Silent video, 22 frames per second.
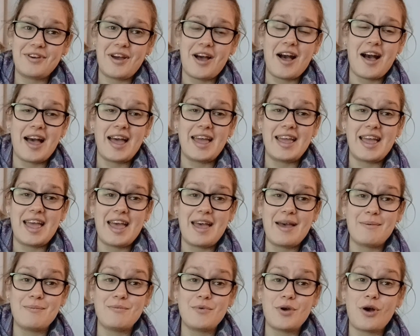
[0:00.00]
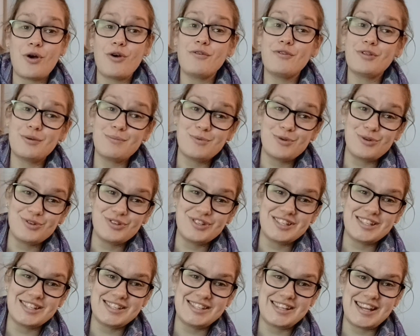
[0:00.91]
I am over the moon
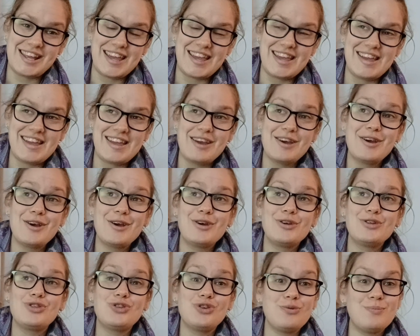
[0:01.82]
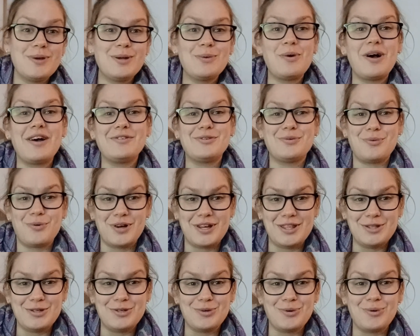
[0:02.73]
to see two midwives walk
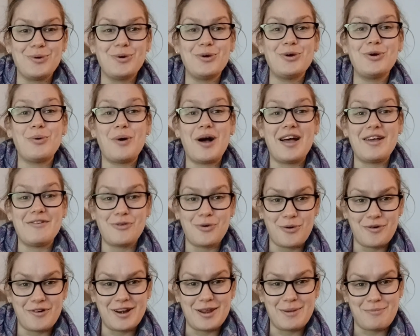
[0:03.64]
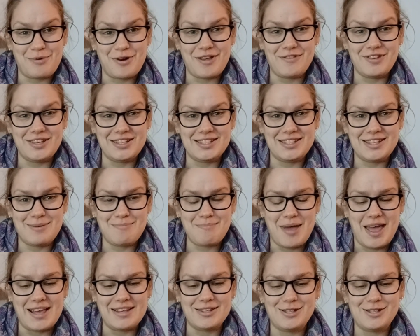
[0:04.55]
in the door who I've already previously met.